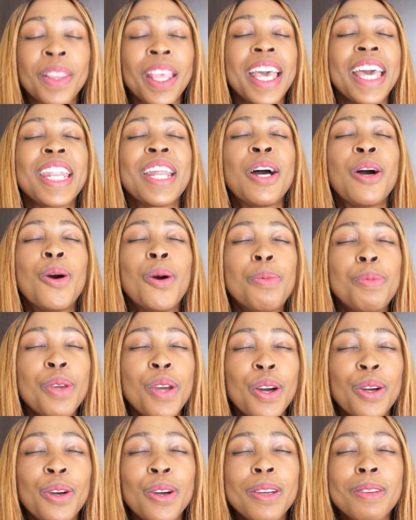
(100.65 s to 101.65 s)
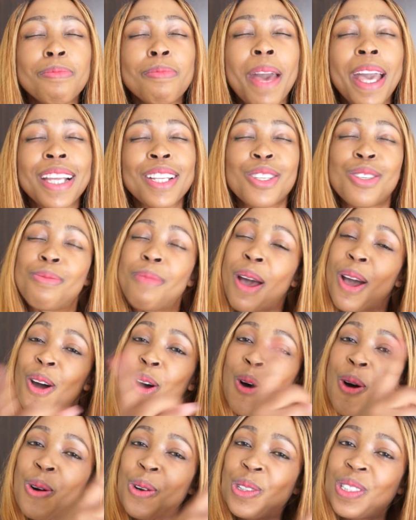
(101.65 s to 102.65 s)
And I hope you are going back to my
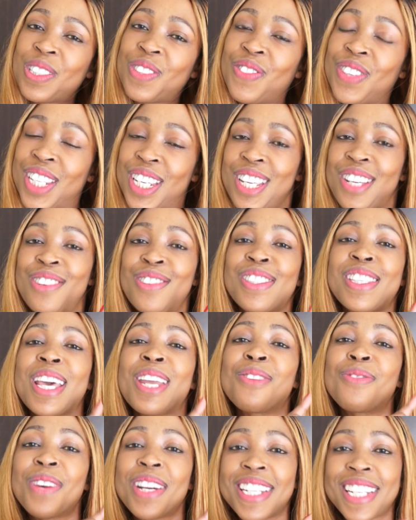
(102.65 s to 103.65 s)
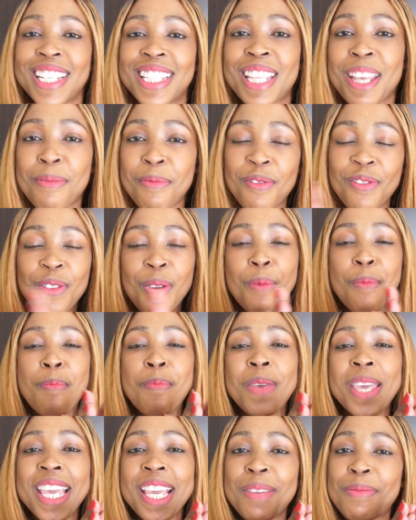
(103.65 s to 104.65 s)
old videos and watching them for
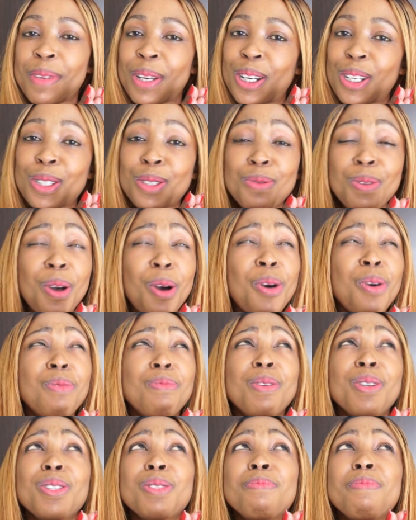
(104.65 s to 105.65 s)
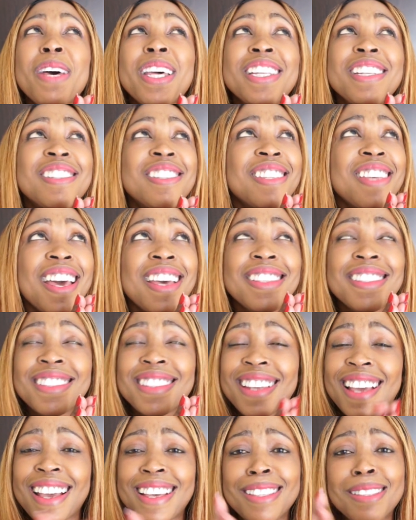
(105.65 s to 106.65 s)
me, because we are almost
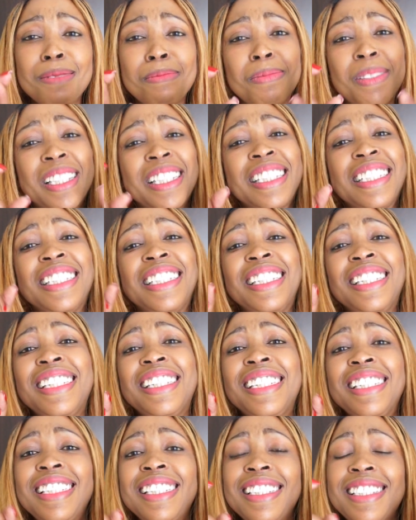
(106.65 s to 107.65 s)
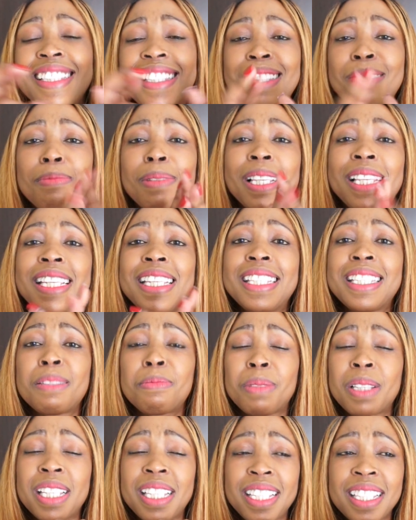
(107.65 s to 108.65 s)
monetized, guys. Please, please,
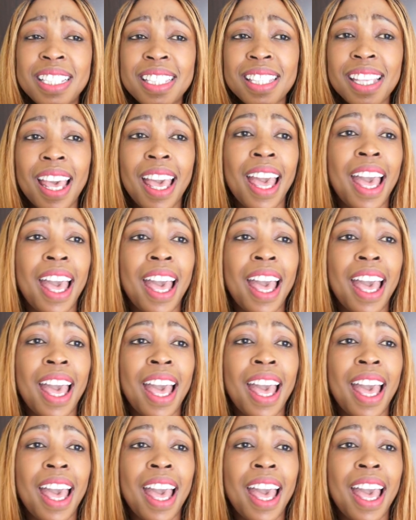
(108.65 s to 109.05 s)
please.